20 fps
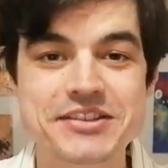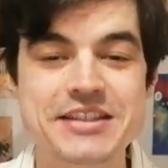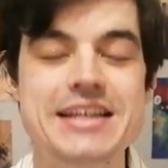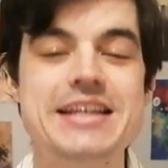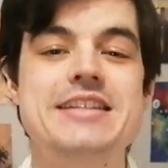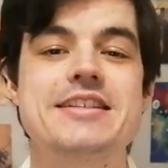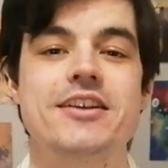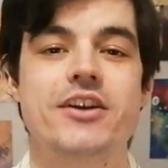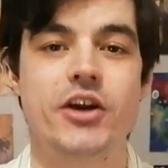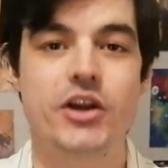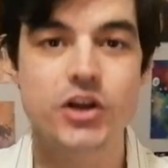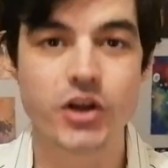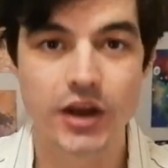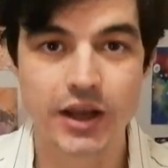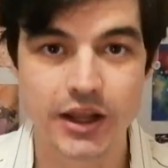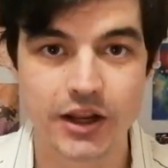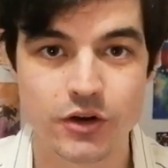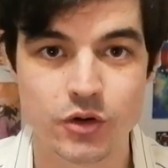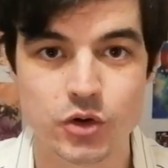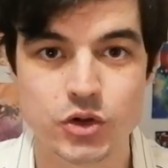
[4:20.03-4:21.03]
C stuck in your
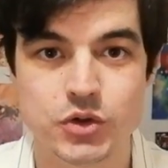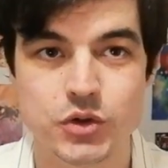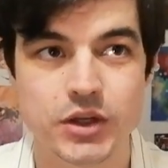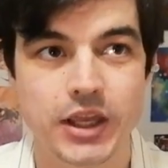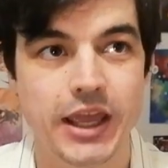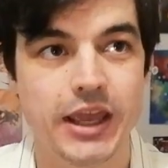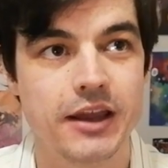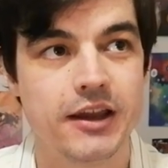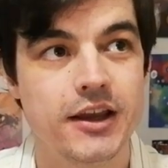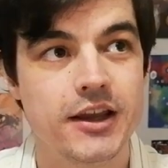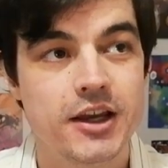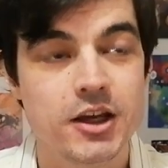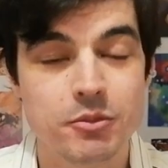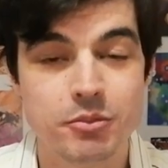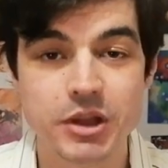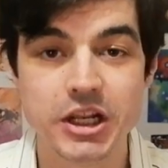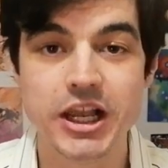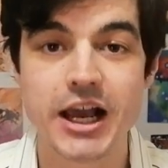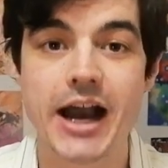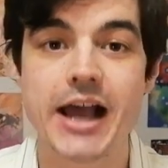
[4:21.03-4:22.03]
head, or you get
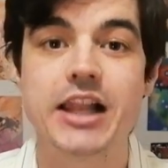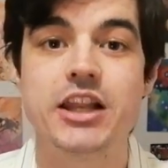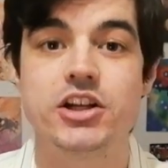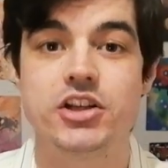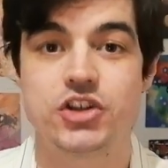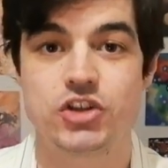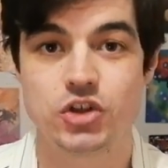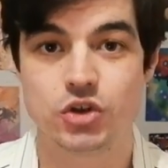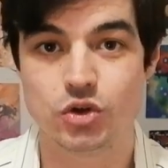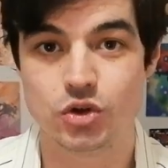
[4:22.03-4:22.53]
Billie Eilish,